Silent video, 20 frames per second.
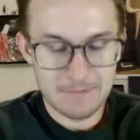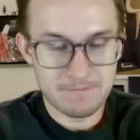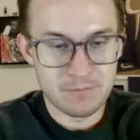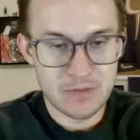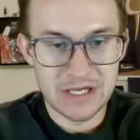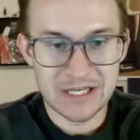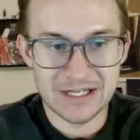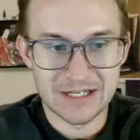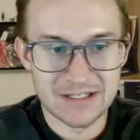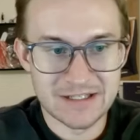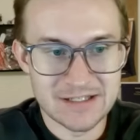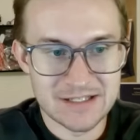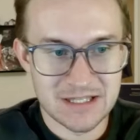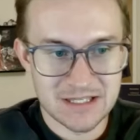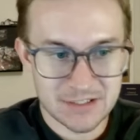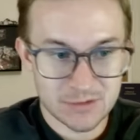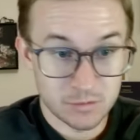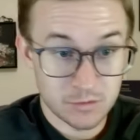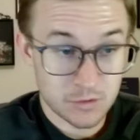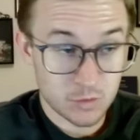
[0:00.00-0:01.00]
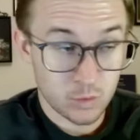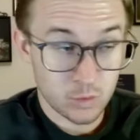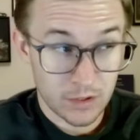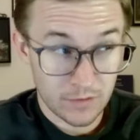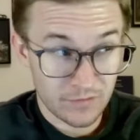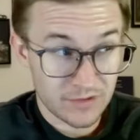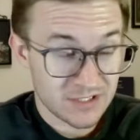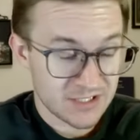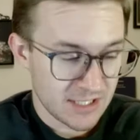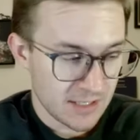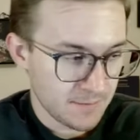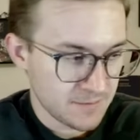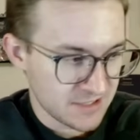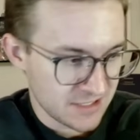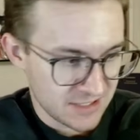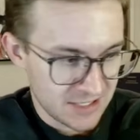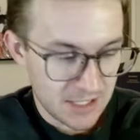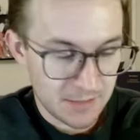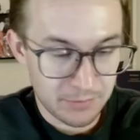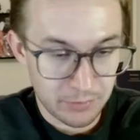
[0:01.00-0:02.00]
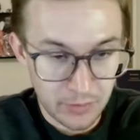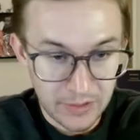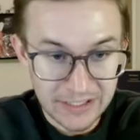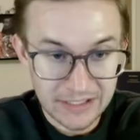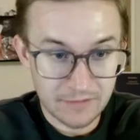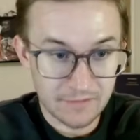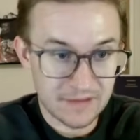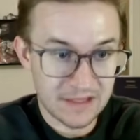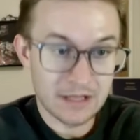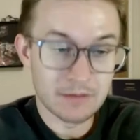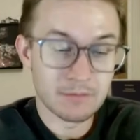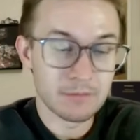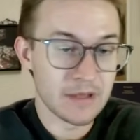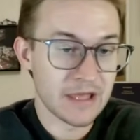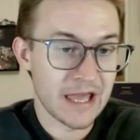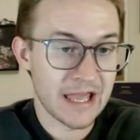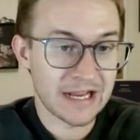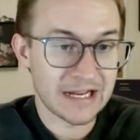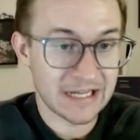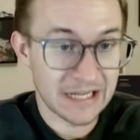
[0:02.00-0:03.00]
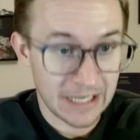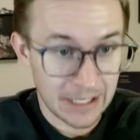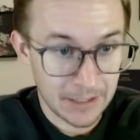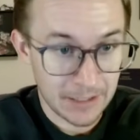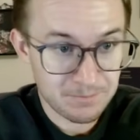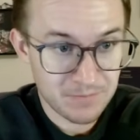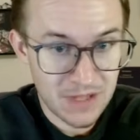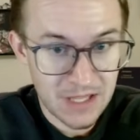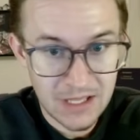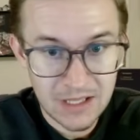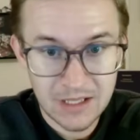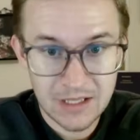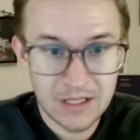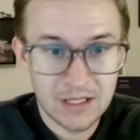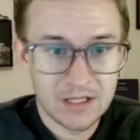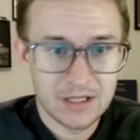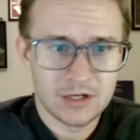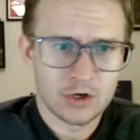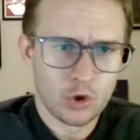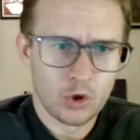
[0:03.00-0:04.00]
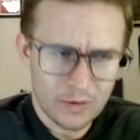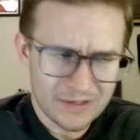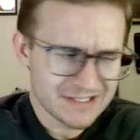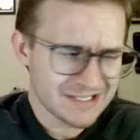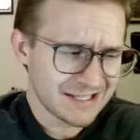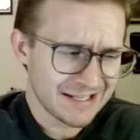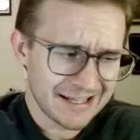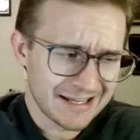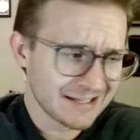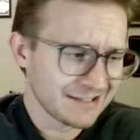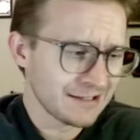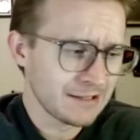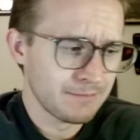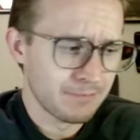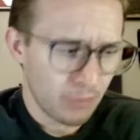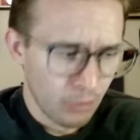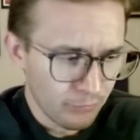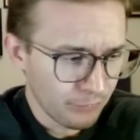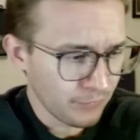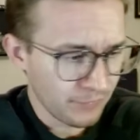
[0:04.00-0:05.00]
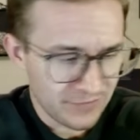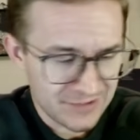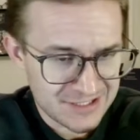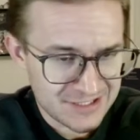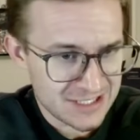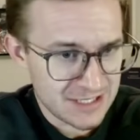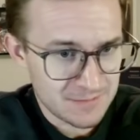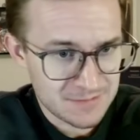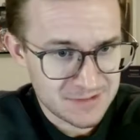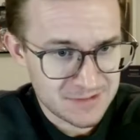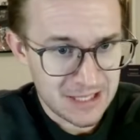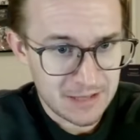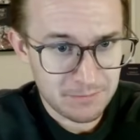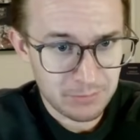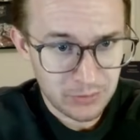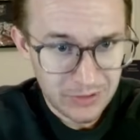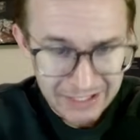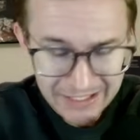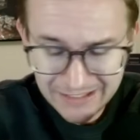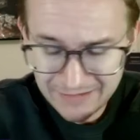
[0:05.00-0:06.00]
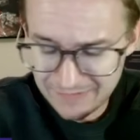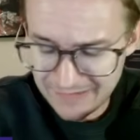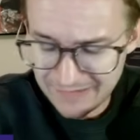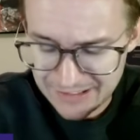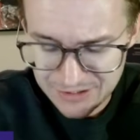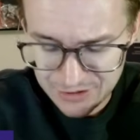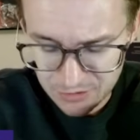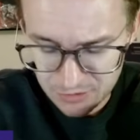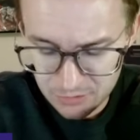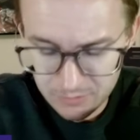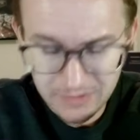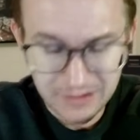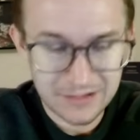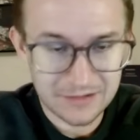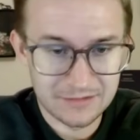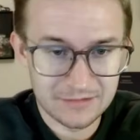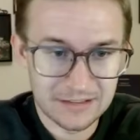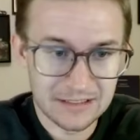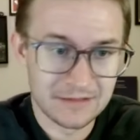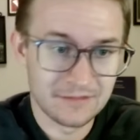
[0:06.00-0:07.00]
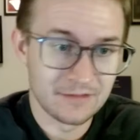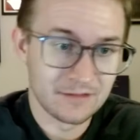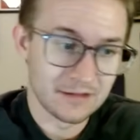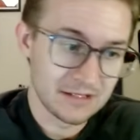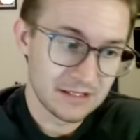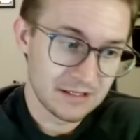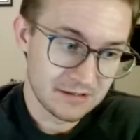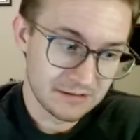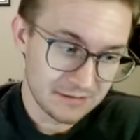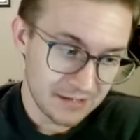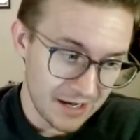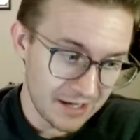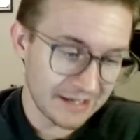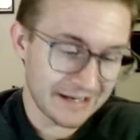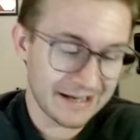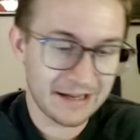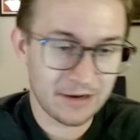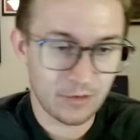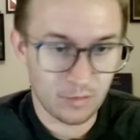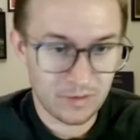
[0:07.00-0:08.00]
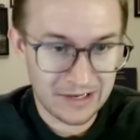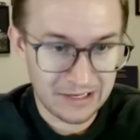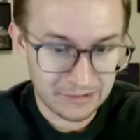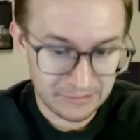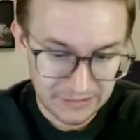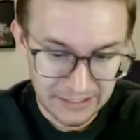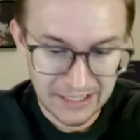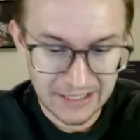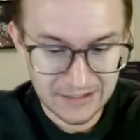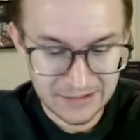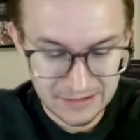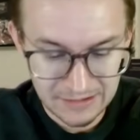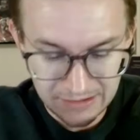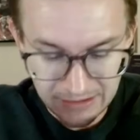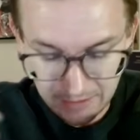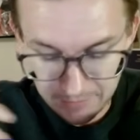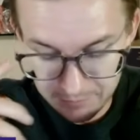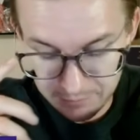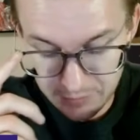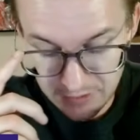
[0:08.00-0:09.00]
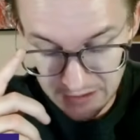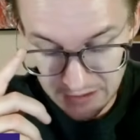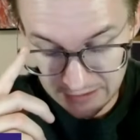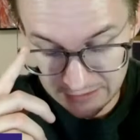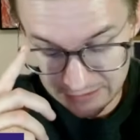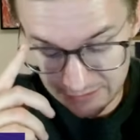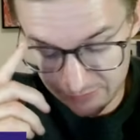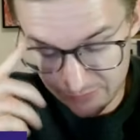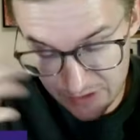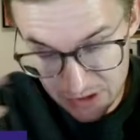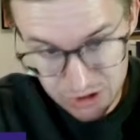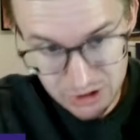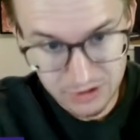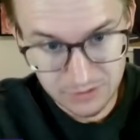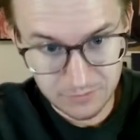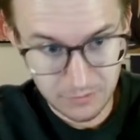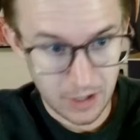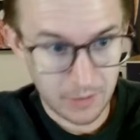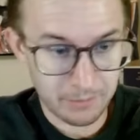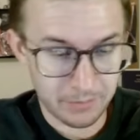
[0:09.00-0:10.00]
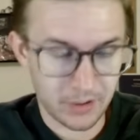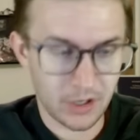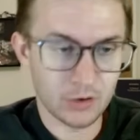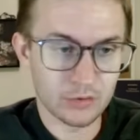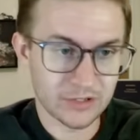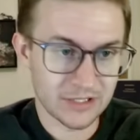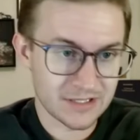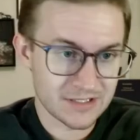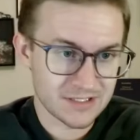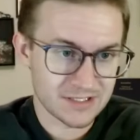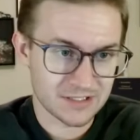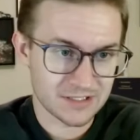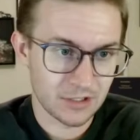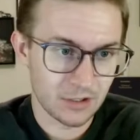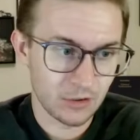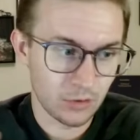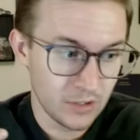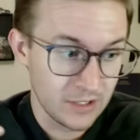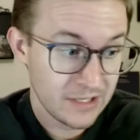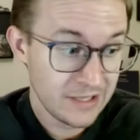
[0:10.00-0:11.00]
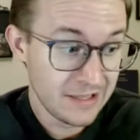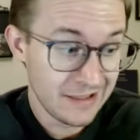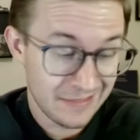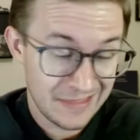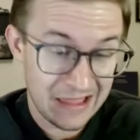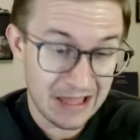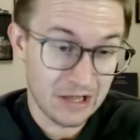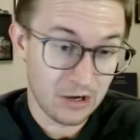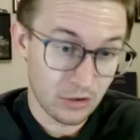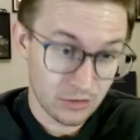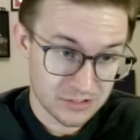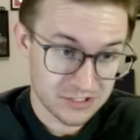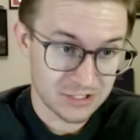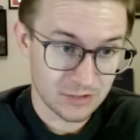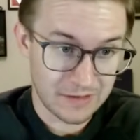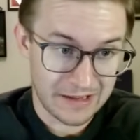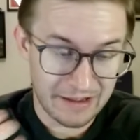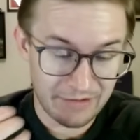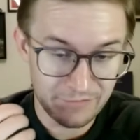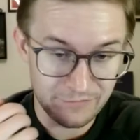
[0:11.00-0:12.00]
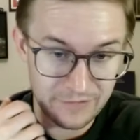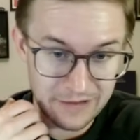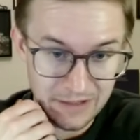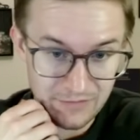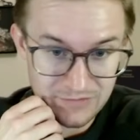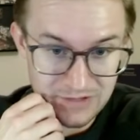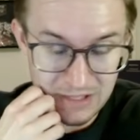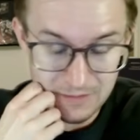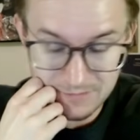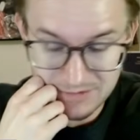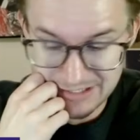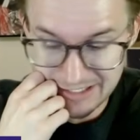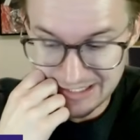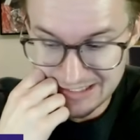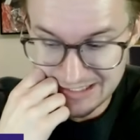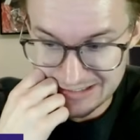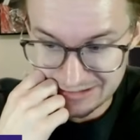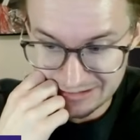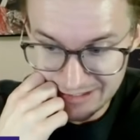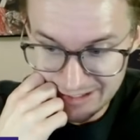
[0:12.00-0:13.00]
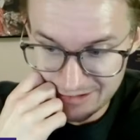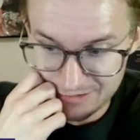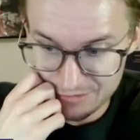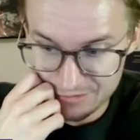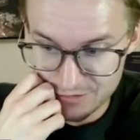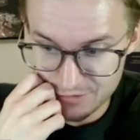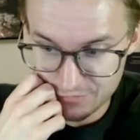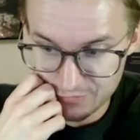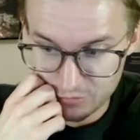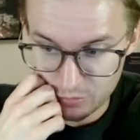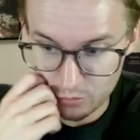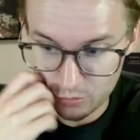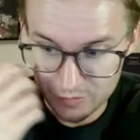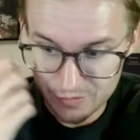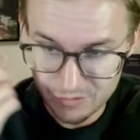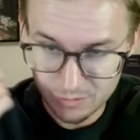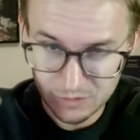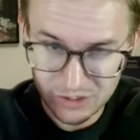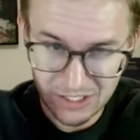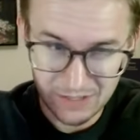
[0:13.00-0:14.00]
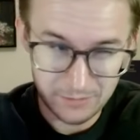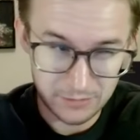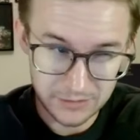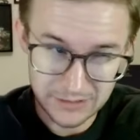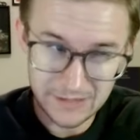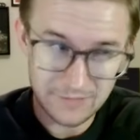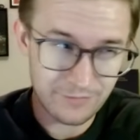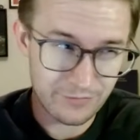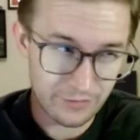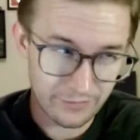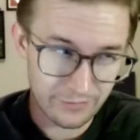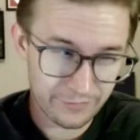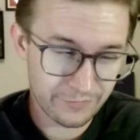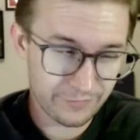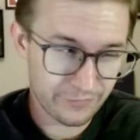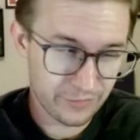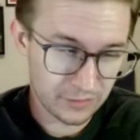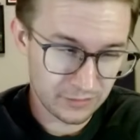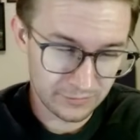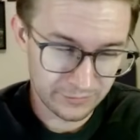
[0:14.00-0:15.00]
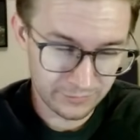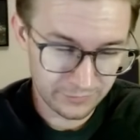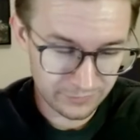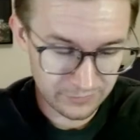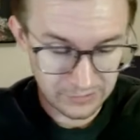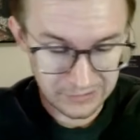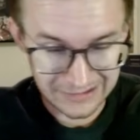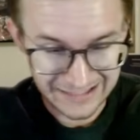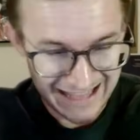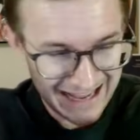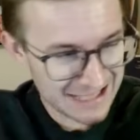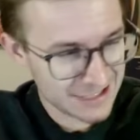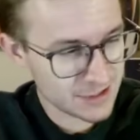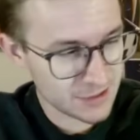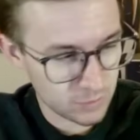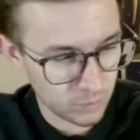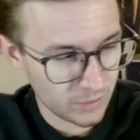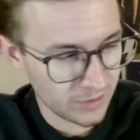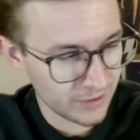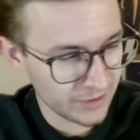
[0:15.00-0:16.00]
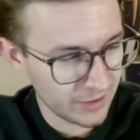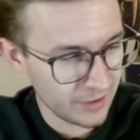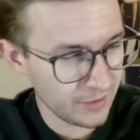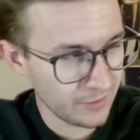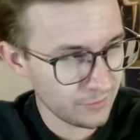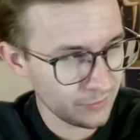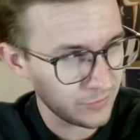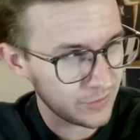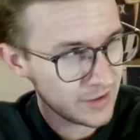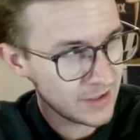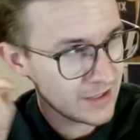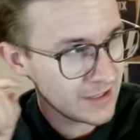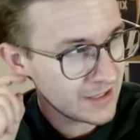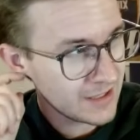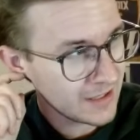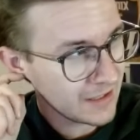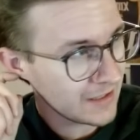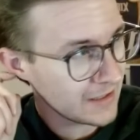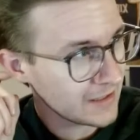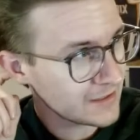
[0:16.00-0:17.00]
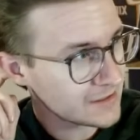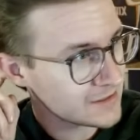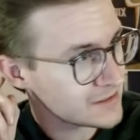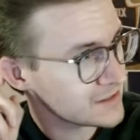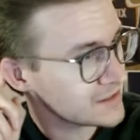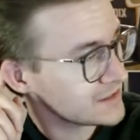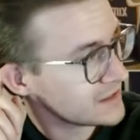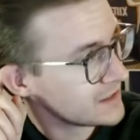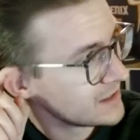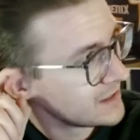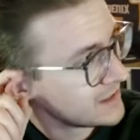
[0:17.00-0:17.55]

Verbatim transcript: because this was one of the teams that they played in the NBA Cup. Coincidentally, both of the teams they played in that tournament in the knockout round ended up being division opponents, so they also have 5 games against the Lakers, of course, which I believe the last one of is